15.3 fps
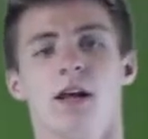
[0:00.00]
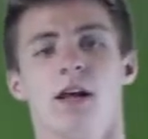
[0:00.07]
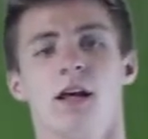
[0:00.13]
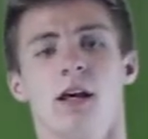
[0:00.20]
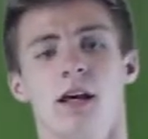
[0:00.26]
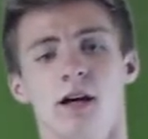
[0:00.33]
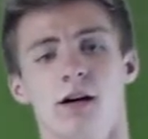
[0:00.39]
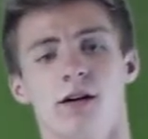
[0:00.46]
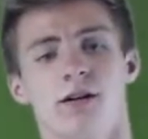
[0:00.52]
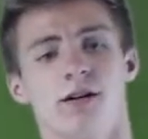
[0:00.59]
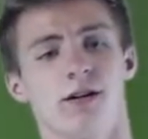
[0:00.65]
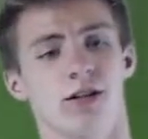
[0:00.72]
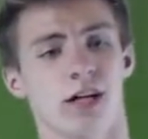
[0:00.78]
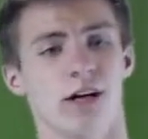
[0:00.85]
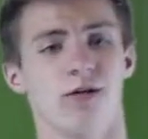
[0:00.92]
Here, the
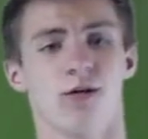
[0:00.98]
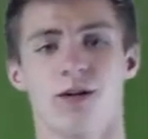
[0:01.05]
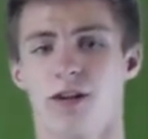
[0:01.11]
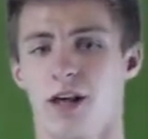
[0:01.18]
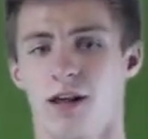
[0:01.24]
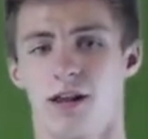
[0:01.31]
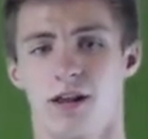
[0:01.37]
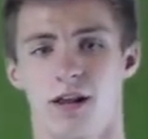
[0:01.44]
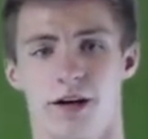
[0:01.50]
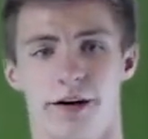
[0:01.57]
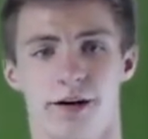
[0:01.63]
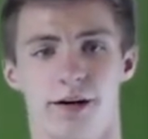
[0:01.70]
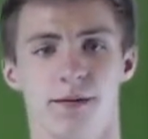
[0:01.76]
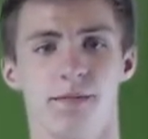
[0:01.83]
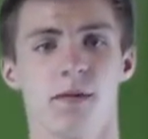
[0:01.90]
chain rule is
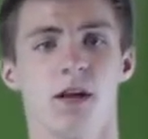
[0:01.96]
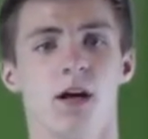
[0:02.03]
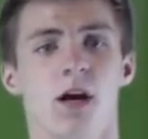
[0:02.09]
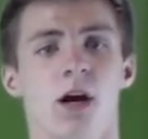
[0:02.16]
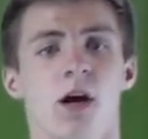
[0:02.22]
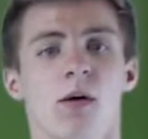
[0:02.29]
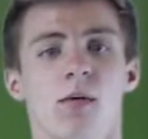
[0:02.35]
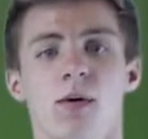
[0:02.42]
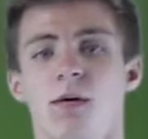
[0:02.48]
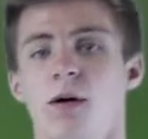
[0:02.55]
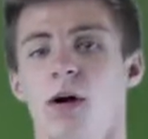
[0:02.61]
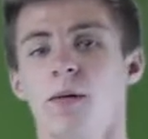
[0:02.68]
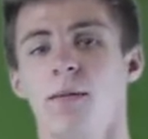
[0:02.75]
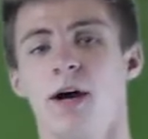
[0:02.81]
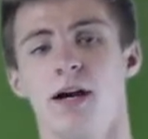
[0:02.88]
necessary. We will
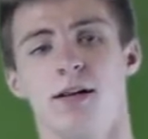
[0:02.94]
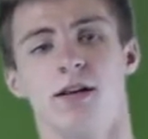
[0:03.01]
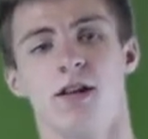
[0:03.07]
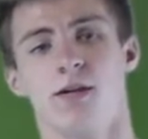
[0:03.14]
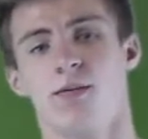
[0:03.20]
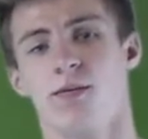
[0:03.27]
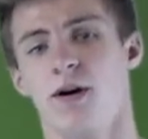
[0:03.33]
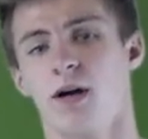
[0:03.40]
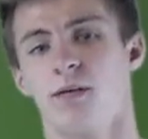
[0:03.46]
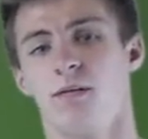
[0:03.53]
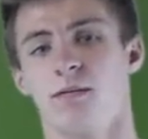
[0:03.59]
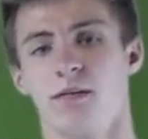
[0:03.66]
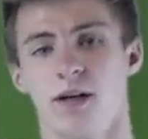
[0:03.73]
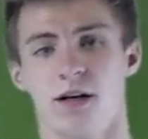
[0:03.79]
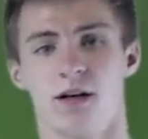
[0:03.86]
come back to this
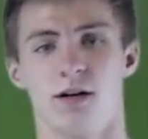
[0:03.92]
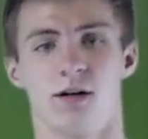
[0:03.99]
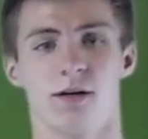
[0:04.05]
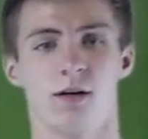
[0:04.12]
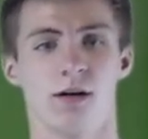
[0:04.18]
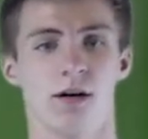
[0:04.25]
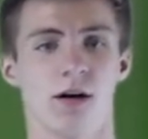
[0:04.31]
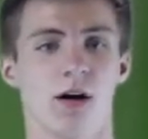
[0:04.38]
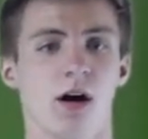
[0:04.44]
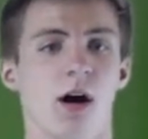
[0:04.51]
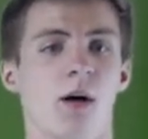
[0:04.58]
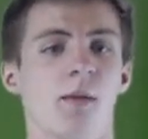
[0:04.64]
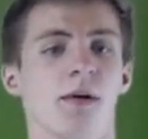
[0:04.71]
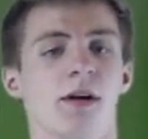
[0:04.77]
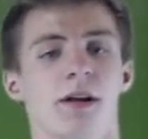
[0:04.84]
problem later,
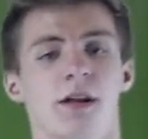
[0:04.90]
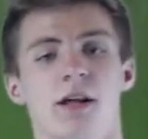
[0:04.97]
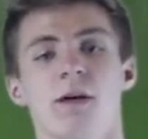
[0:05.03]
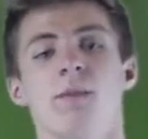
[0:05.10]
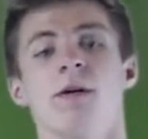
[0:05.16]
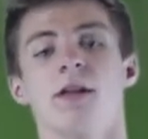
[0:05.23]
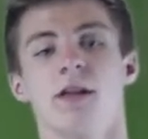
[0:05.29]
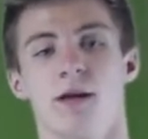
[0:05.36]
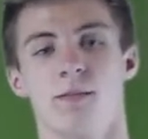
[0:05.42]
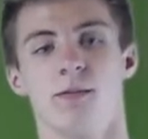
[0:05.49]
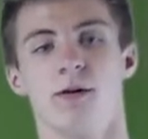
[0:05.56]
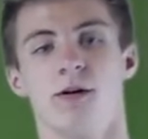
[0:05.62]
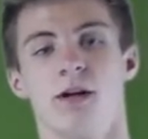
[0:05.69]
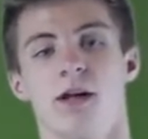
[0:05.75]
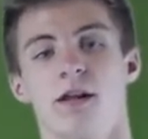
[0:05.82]
but let's keep it
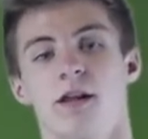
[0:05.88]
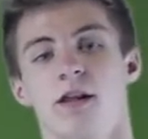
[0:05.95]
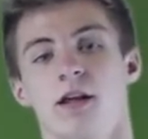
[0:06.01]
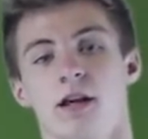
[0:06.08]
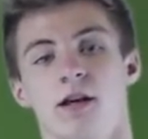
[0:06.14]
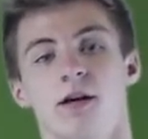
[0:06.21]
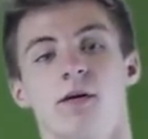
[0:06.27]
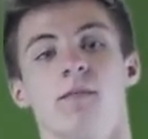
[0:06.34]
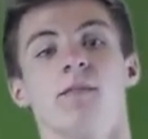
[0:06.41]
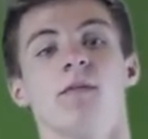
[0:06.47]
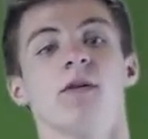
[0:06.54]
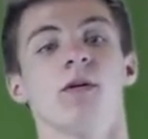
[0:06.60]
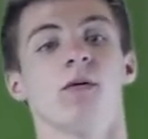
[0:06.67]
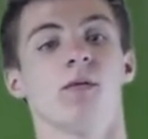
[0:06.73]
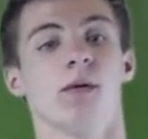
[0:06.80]
simple and stick
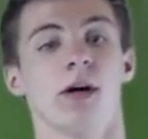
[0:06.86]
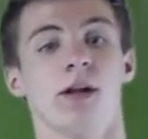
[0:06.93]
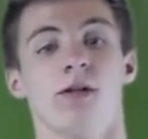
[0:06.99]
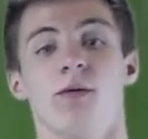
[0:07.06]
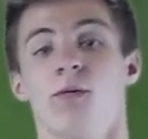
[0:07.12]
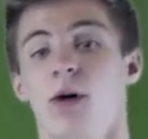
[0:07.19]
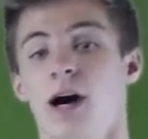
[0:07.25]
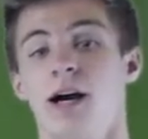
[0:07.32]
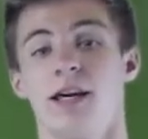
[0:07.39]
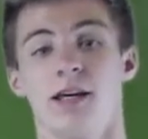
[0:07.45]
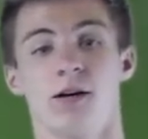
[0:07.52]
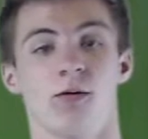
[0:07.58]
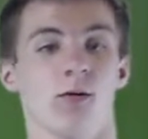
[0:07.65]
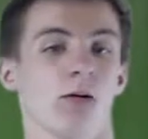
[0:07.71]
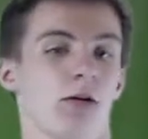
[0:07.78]
with y
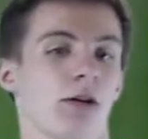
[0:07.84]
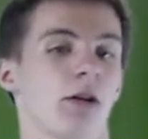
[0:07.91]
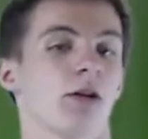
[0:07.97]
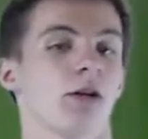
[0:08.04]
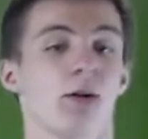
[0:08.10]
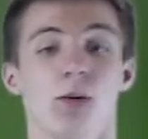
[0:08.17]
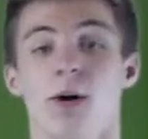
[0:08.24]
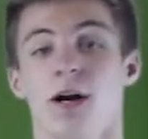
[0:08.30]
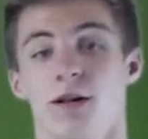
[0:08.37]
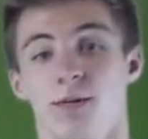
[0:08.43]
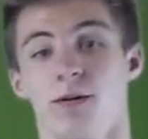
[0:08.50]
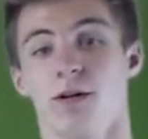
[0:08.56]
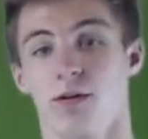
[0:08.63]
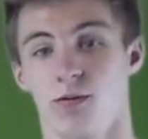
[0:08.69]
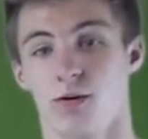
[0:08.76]
equals 2x
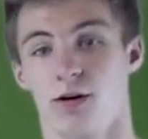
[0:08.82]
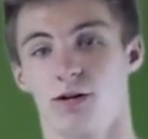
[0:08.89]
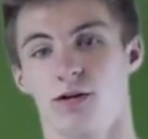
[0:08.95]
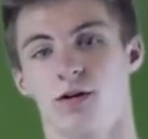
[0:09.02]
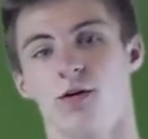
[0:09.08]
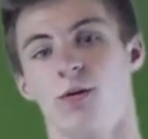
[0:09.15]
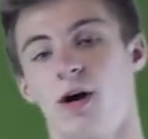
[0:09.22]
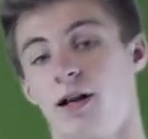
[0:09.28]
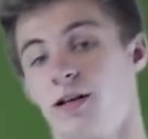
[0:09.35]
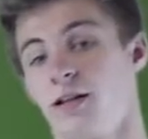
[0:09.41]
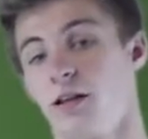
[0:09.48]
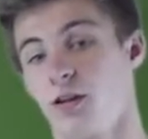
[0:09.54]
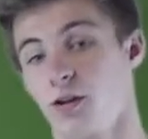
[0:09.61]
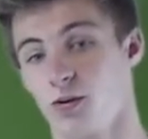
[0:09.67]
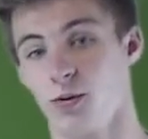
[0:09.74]
plus 1 quantity
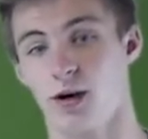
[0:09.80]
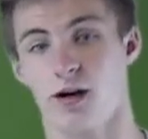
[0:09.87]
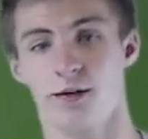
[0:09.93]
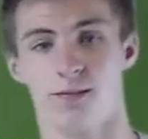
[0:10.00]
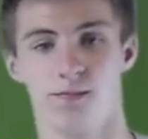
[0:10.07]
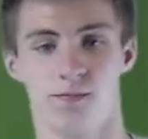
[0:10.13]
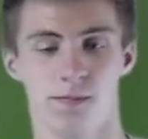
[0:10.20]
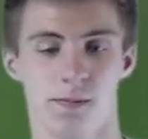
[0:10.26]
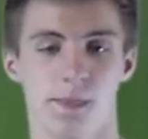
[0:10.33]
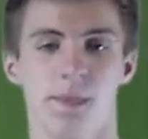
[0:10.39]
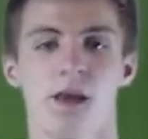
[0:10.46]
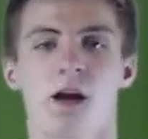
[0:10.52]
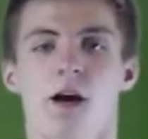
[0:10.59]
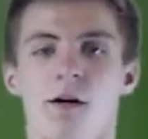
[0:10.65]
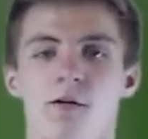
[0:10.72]
squared.
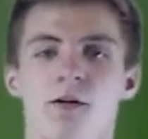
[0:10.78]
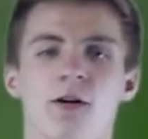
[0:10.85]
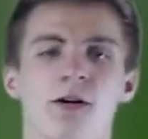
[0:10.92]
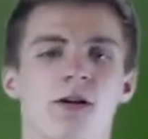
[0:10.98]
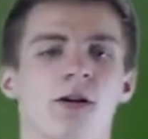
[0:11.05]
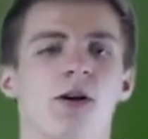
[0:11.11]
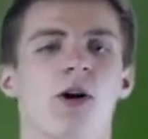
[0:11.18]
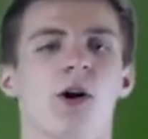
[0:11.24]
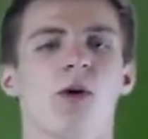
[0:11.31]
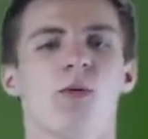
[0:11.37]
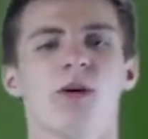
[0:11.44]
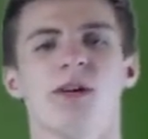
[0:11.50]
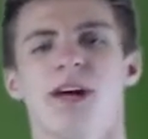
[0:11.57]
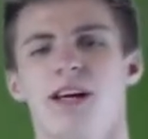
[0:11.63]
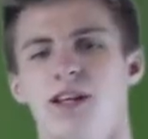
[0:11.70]
First, we
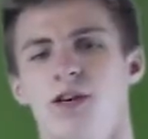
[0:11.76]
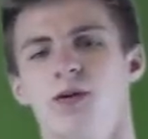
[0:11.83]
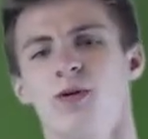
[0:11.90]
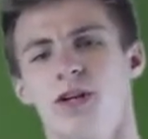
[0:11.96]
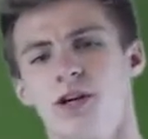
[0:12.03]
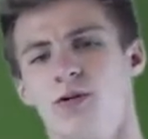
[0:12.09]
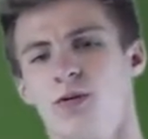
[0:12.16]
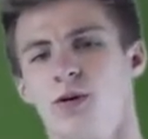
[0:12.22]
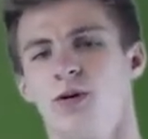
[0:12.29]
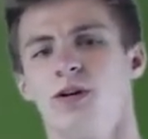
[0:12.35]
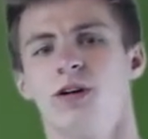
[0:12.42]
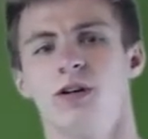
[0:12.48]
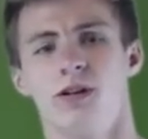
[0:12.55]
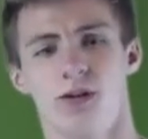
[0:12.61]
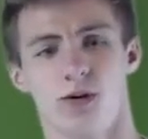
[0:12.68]
let u equal
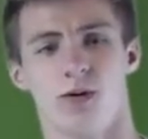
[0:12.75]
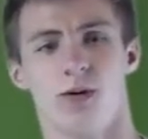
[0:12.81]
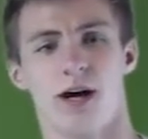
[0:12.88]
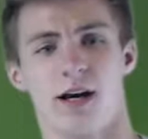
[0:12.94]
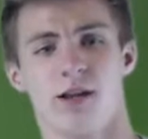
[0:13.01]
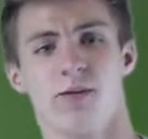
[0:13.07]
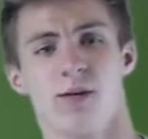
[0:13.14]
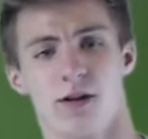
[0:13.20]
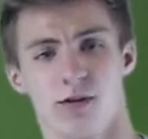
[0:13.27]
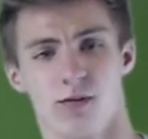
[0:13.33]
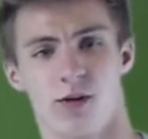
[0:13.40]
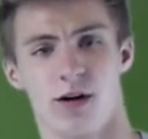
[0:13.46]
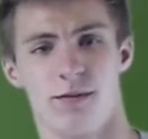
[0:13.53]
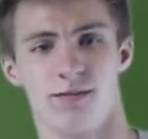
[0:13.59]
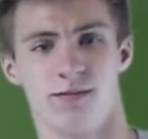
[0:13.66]
2x plus 1.